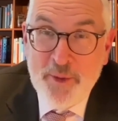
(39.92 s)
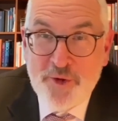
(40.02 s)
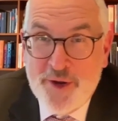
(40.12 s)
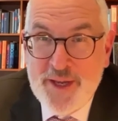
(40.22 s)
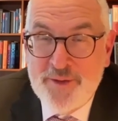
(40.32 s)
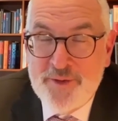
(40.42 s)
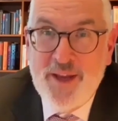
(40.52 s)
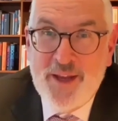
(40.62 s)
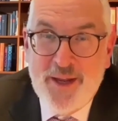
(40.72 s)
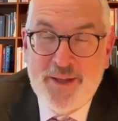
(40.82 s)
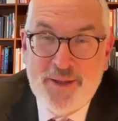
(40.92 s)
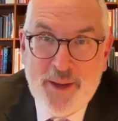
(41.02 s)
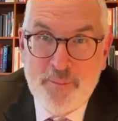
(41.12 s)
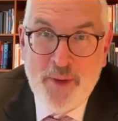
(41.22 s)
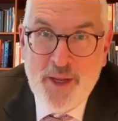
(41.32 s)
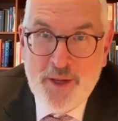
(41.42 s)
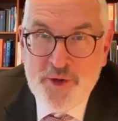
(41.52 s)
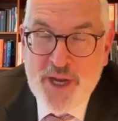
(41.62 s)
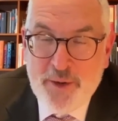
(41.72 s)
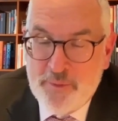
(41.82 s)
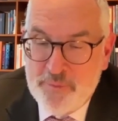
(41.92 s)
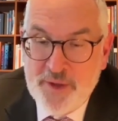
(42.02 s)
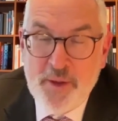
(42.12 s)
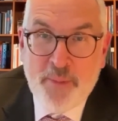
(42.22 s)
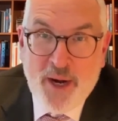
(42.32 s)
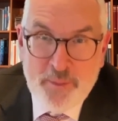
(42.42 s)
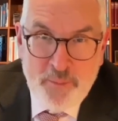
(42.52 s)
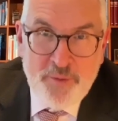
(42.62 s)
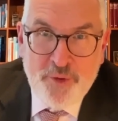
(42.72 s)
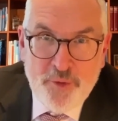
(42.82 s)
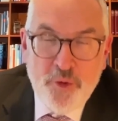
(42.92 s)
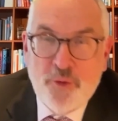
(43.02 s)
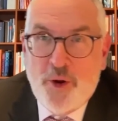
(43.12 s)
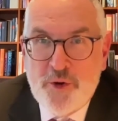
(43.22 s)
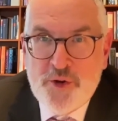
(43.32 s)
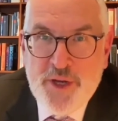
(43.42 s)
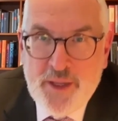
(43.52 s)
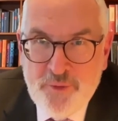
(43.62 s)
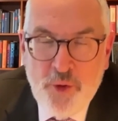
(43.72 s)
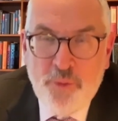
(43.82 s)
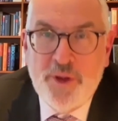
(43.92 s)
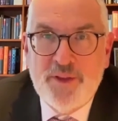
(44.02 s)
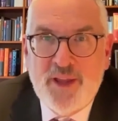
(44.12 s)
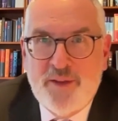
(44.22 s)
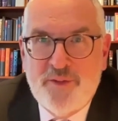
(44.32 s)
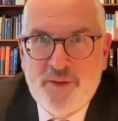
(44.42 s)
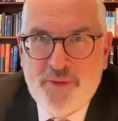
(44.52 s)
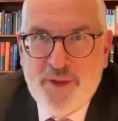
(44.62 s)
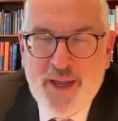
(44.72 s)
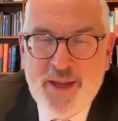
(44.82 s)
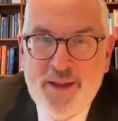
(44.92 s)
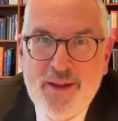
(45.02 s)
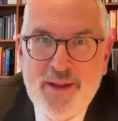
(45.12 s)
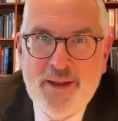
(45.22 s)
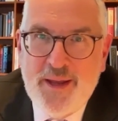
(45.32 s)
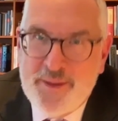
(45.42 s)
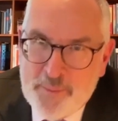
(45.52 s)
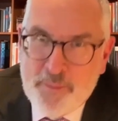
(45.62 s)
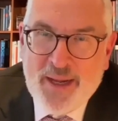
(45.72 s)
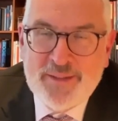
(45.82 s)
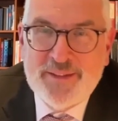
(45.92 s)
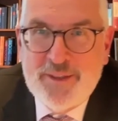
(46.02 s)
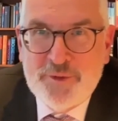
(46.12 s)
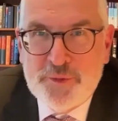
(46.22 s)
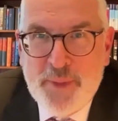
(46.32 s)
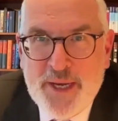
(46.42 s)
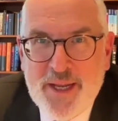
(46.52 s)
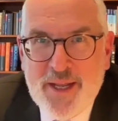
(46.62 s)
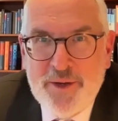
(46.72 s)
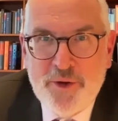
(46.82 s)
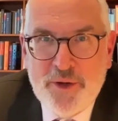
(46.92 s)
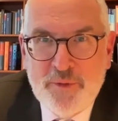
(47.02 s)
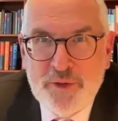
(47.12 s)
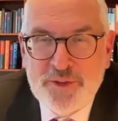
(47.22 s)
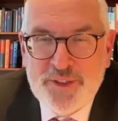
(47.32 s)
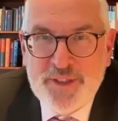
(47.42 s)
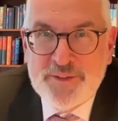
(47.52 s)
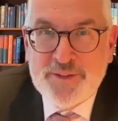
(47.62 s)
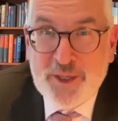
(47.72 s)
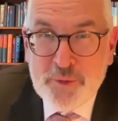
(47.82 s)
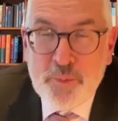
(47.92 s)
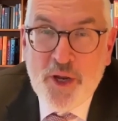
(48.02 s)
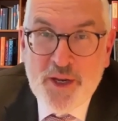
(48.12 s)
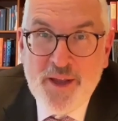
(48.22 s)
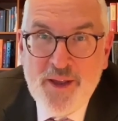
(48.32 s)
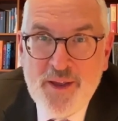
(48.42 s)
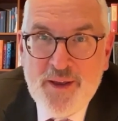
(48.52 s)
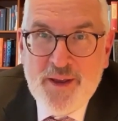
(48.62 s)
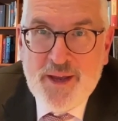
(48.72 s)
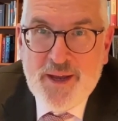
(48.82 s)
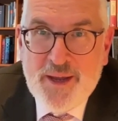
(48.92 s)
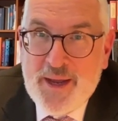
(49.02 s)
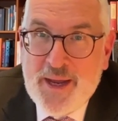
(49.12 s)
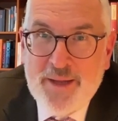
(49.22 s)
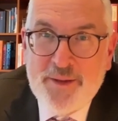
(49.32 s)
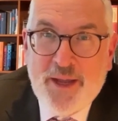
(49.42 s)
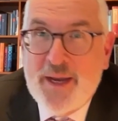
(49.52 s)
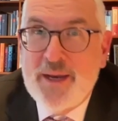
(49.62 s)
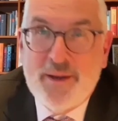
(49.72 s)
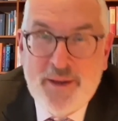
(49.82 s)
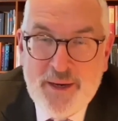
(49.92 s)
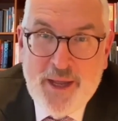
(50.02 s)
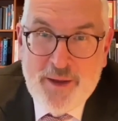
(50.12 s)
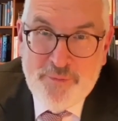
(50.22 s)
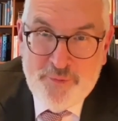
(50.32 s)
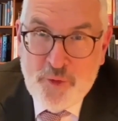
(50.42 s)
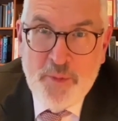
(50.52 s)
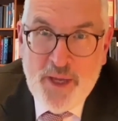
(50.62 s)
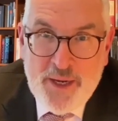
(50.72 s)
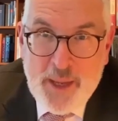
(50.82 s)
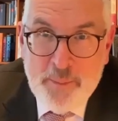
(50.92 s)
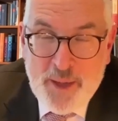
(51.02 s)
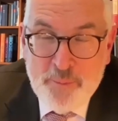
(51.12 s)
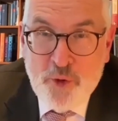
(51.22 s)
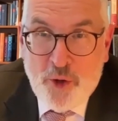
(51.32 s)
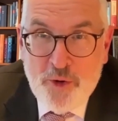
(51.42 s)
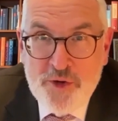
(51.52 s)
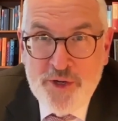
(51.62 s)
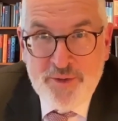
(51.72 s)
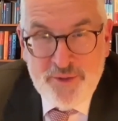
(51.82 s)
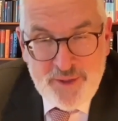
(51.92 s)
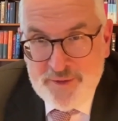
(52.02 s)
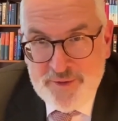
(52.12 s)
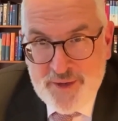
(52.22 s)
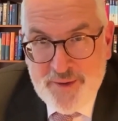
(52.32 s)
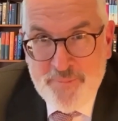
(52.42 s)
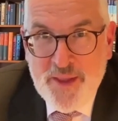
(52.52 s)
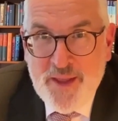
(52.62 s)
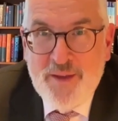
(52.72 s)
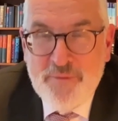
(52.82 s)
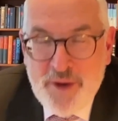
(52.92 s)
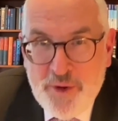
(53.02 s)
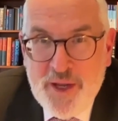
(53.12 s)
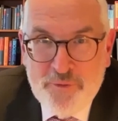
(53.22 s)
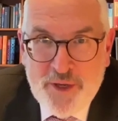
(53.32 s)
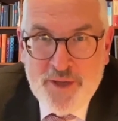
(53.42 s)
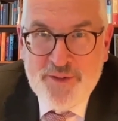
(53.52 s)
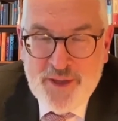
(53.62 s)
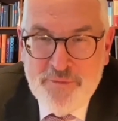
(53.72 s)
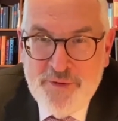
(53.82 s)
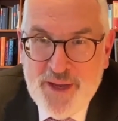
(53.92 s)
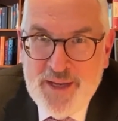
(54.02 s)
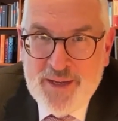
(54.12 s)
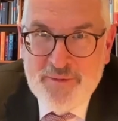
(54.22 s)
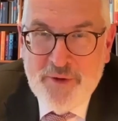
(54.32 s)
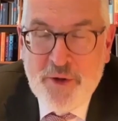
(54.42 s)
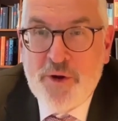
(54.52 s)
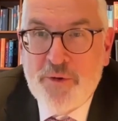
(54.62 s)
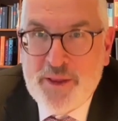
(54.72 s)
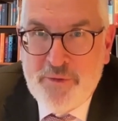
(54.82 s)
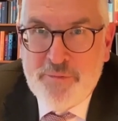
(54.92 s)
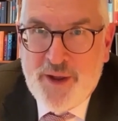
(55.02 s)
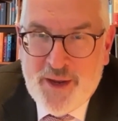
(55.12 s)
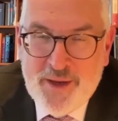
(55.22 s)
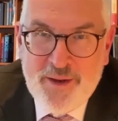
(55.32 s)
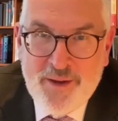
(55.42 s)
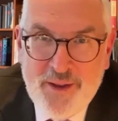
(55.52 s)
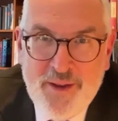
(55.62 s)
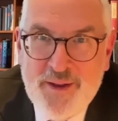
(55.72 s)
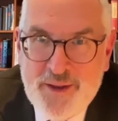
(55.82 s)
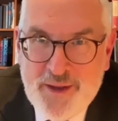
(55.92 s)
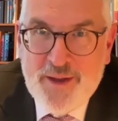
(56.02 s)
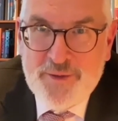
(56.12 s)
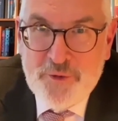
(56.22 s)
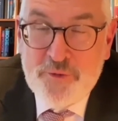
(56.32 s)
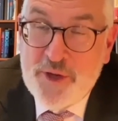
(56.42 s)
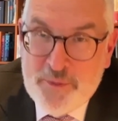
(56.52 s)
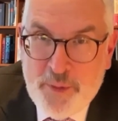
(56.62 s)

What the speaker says: is Eugen Trinka and I'm chair of the Department for Neurology and Neurointensive Care at the Paracelsus Medical University Salzburg. And I love to be an epileptologist. It's a very interesting field and very gratifying to treat